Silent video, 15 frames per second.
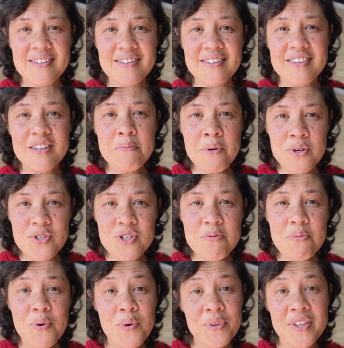The most
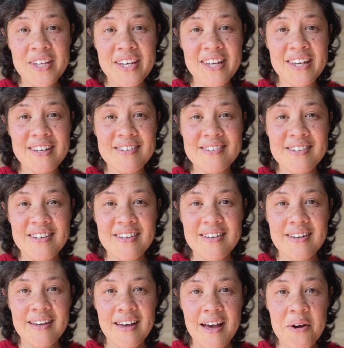important thing is
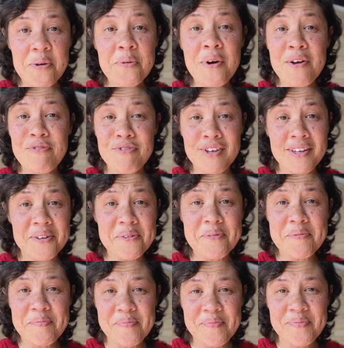how do I feel?
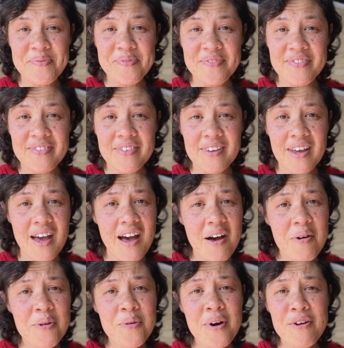How
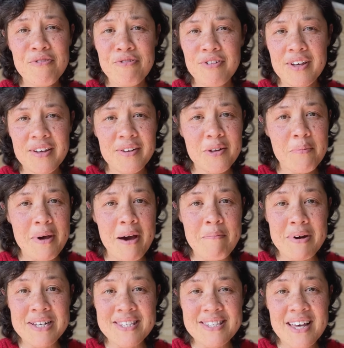do I feel about
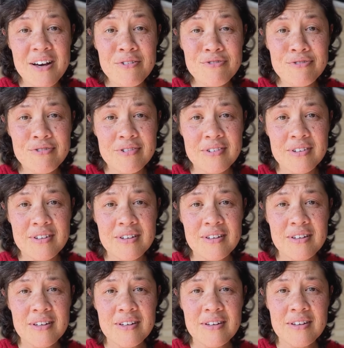myself?
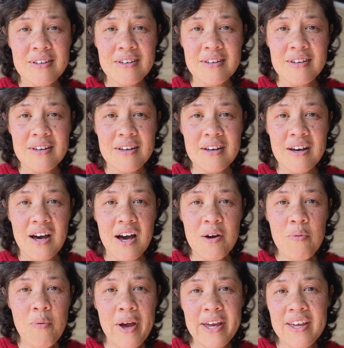I
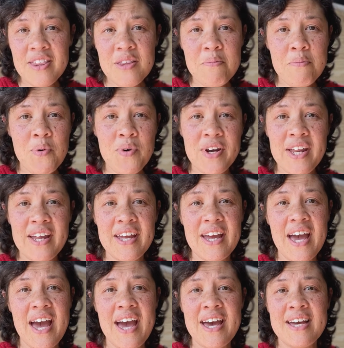wake in the morning
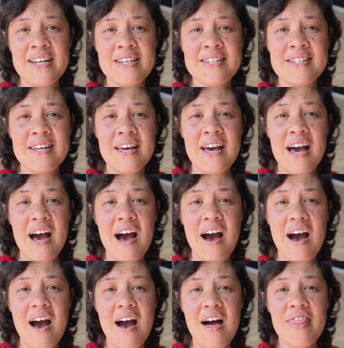and
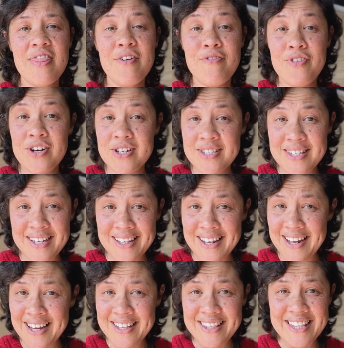the first thing that
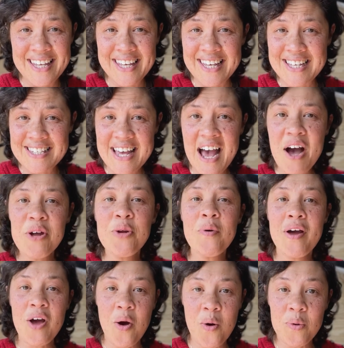I think is how do I
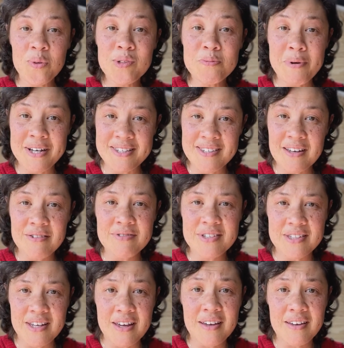hold myself
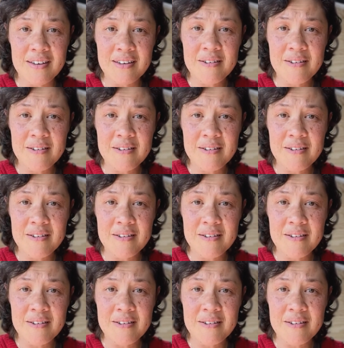today?